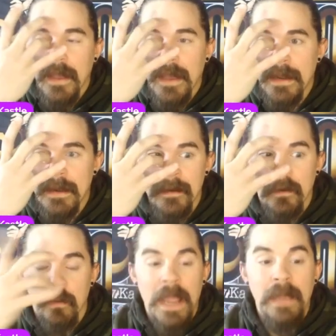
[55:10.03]
and
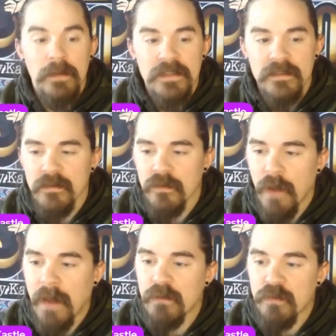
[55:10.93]
Craig was
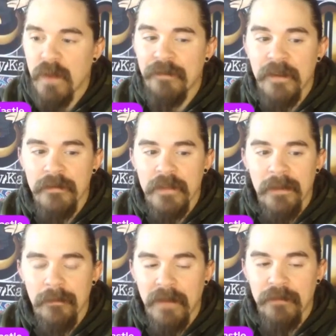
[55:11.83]
Craig was refing for
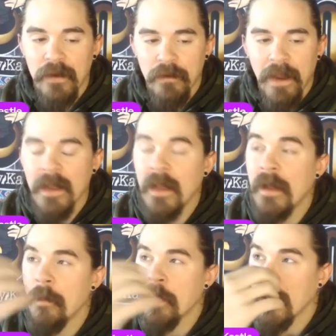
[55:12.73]
them. My friend Craig,
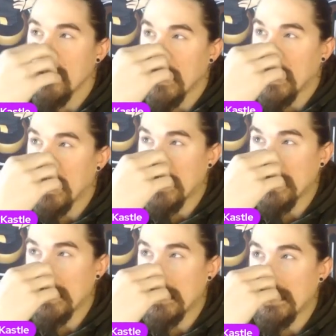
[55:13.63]

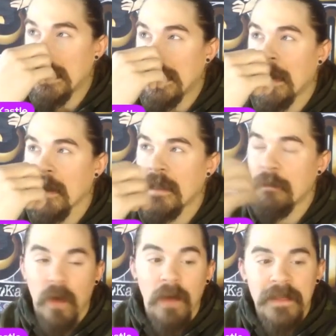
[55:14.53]
and uh, he
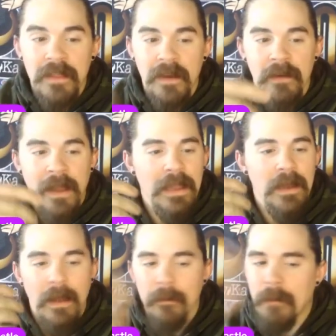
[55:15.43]
brought me there. I
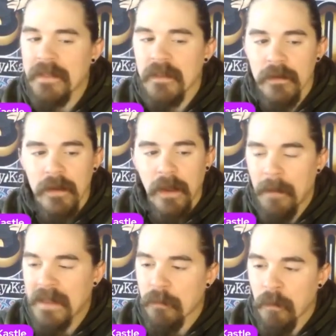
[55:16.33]
I met the I
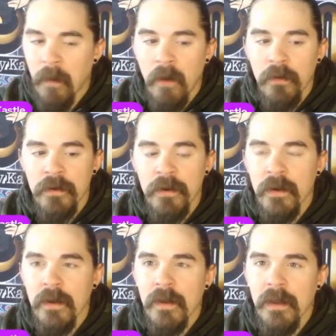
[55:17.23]
met the promoter,
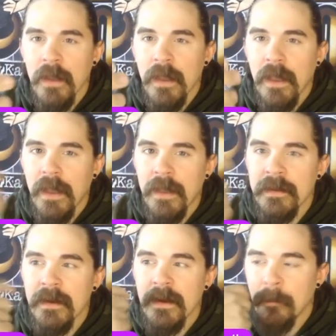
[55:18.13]

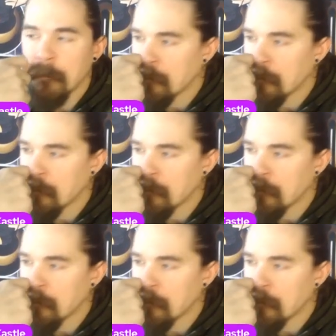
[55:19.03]
and uh,